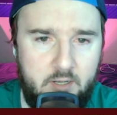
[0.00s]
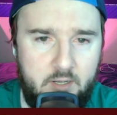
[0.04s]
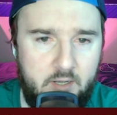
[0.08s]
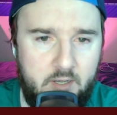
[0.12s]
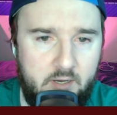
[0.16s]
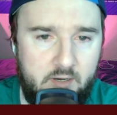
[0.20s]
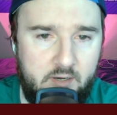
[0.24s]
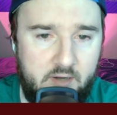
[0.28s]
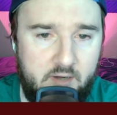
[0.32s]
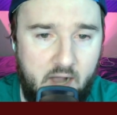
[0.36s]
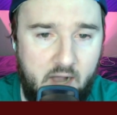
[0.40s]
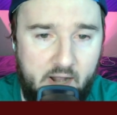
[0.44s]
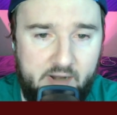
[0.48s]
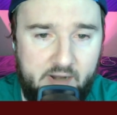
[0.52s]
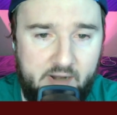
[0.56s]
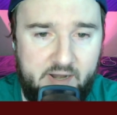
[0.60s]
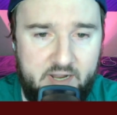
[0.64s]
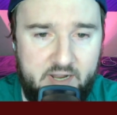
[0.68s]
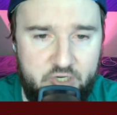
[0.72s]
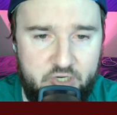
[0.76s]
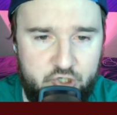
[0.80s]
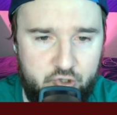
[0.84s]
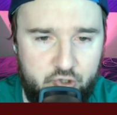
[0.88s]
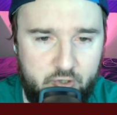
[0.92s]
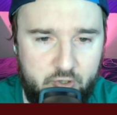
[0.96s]
Got a
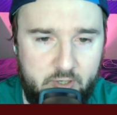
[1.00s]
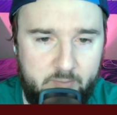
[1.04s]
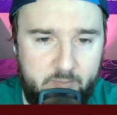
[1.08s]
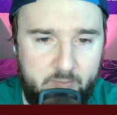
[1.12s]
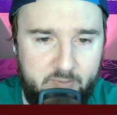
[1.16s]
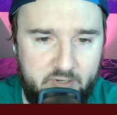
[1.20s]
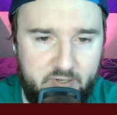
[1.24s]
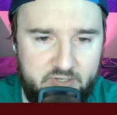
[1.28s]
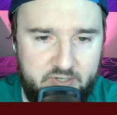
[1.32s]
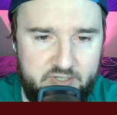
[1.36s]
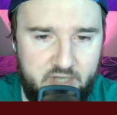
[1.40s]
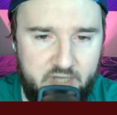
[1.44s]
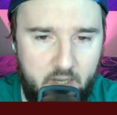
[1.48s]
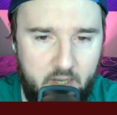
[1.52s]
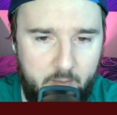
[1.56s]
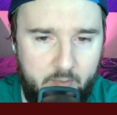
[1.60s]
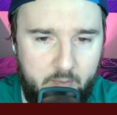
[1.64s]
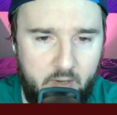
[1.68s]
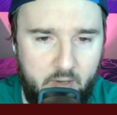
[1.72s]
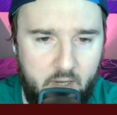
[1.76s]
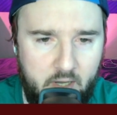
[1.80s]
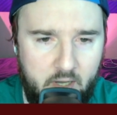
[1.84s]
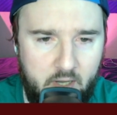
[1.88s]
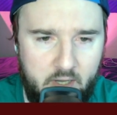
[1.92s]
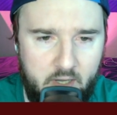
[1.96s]
nice streak built up.
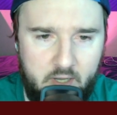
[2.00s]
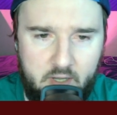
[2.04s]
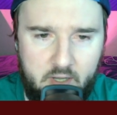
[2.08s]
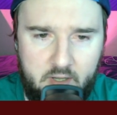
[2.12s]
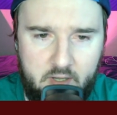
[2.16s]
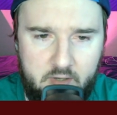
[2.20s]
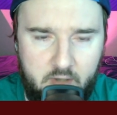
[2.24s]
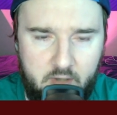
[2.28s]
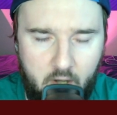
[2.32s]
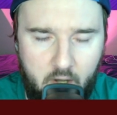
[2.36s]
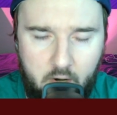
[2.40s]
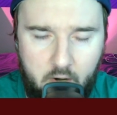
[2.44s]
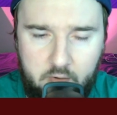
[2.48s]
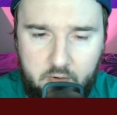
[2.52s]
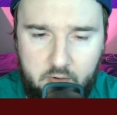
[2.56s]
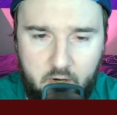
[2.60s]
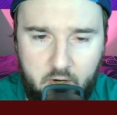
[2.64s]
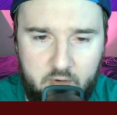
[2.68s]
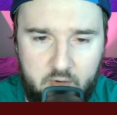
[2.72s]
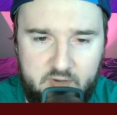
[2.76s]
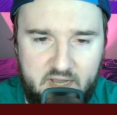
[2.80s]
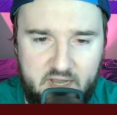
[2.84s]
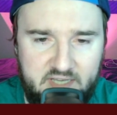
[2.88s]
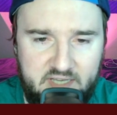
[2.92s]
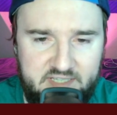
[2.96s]

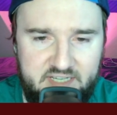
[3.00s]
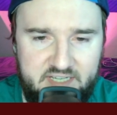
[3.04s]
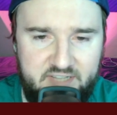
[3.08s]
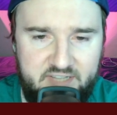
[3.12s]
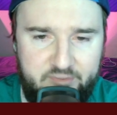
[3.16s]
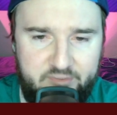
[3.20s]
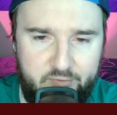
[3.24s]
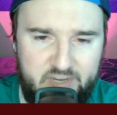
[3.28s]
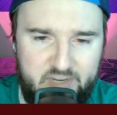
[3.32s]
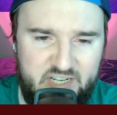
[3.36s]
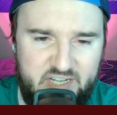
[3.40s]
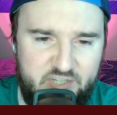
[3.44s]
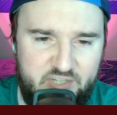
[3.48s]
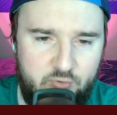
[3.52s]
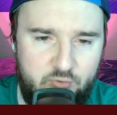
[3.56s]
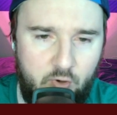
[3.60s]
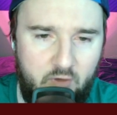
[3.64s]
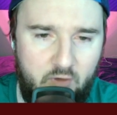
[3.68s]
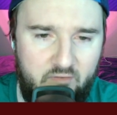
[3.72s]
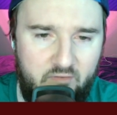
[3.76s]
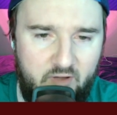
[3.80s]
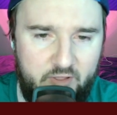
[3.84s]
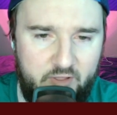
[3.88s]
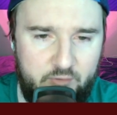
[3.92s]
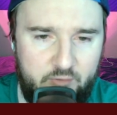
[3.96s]
OKC
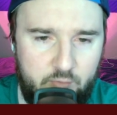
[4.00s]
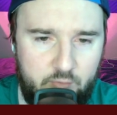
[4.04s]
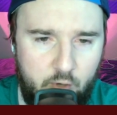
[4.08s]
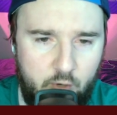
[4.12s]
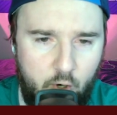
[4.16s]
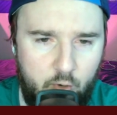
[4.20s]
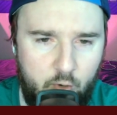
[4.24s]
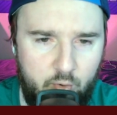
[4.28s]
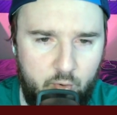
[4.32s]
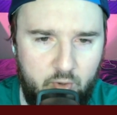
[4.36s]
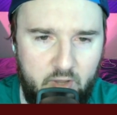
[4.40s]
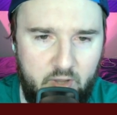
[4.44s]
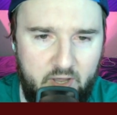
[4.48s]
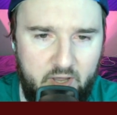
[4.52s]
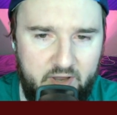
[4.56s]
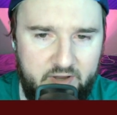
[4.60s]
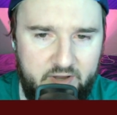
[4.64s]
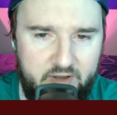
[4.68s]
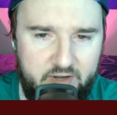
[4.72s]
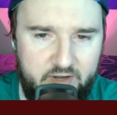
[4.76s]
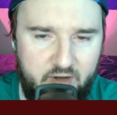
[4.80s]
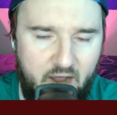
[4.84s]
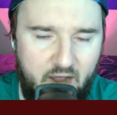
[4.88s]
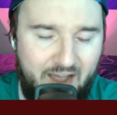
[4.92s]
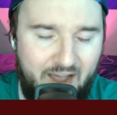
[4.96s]
3-12 on the road, where they,
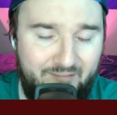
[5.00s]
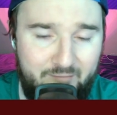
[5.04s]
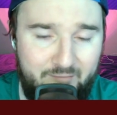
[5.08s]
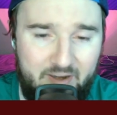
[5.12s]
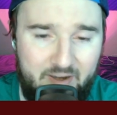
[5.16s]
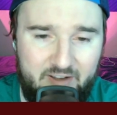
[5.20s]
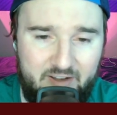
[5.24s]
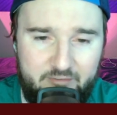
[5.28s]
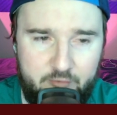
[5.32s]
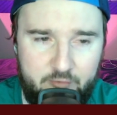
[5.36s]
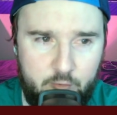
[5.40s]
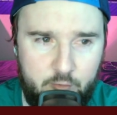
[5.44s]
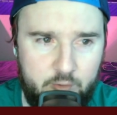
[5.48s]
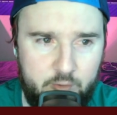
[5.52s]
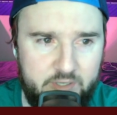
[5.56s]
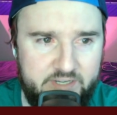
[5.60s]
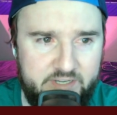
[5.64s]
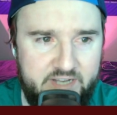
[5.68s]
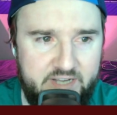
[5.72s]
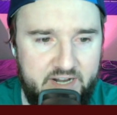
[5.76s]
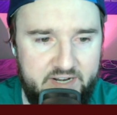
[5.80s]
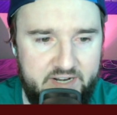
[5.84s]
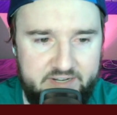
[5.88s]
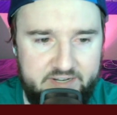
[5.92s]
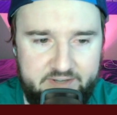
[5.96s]
you know, haven't been able to really
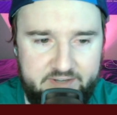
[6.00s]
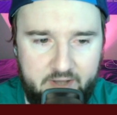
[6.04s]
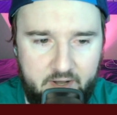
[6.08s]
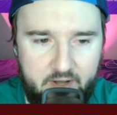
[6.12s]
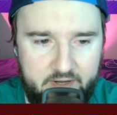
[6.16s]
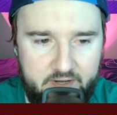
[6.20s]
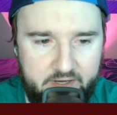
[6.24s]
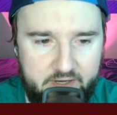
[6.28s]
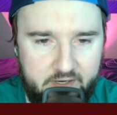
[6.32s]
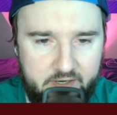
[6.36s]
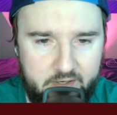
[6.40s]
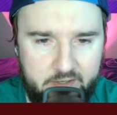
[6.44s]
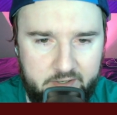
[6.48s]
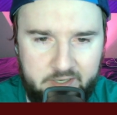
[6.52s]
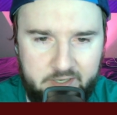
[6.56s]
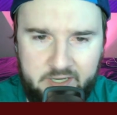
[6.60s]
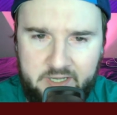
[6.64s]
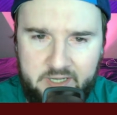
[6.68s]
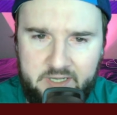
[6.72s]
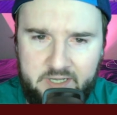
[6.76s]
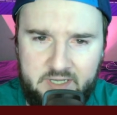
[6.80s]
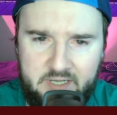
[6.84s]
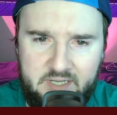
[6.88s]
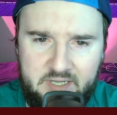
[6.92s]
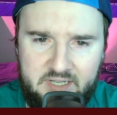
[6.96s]
get it done here.
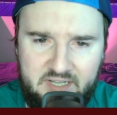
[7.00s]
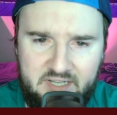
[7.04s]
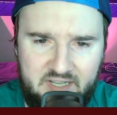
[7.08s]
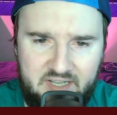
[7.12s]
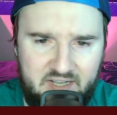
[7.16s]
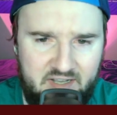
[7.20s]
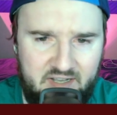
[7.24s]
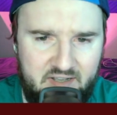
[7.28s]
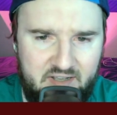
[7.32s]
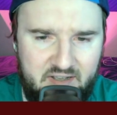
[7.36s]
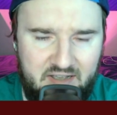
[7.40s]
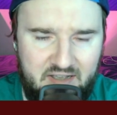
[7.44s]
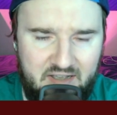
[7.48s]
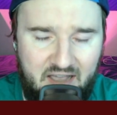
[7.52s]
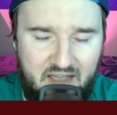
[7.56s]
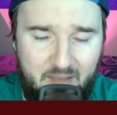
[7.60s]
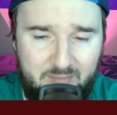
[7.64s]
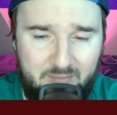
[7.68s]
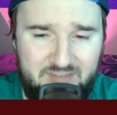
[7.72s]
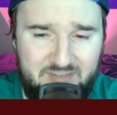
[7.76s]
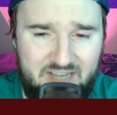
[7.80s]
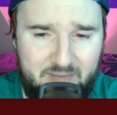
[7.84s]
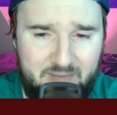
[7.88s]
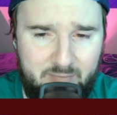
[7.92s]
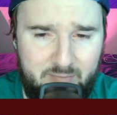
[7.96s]
I'm going
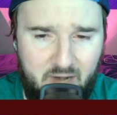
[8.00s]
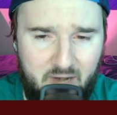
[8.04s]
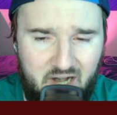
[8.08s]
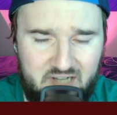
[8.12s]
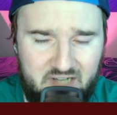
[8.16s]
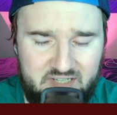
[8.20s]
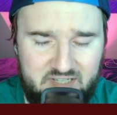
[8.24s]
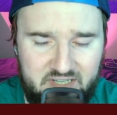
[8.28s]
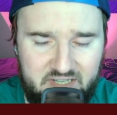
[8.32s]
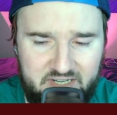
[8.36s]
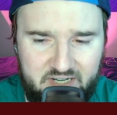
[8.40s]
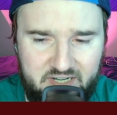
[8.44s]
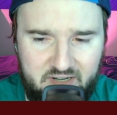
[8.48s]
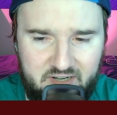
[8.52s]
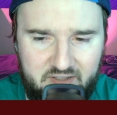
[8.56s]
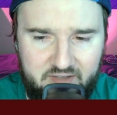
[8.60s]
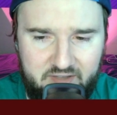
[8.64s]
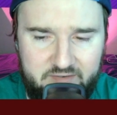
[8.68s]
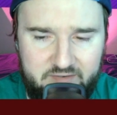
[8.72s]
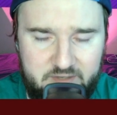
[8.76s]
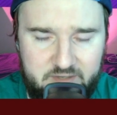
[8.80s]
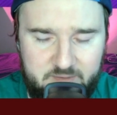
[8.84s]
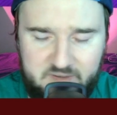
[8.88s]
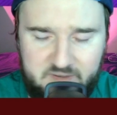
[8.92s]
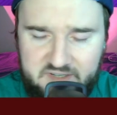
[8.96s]
to take Boston here. They've
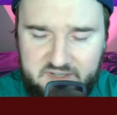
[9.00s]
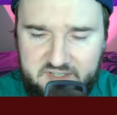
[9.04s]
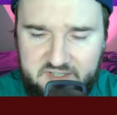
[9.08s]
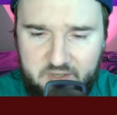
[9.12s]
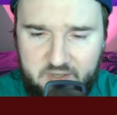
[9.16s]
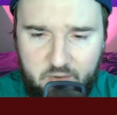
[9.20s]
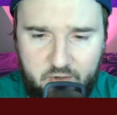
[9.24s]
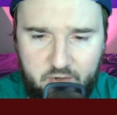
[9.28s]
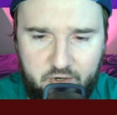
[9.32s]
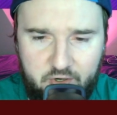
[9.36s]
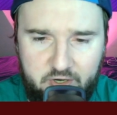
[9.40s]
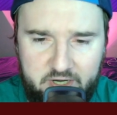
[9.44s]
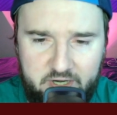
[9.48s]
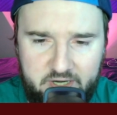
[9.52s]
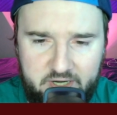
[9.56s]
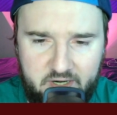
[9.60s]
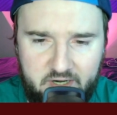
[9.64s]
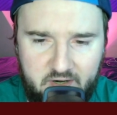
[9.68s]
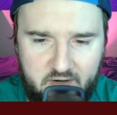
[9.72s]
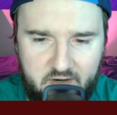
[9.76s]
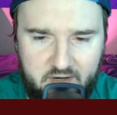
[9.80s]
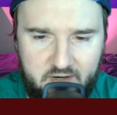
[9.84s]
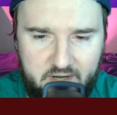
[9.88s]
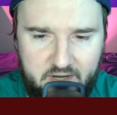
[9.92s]
just been so good here.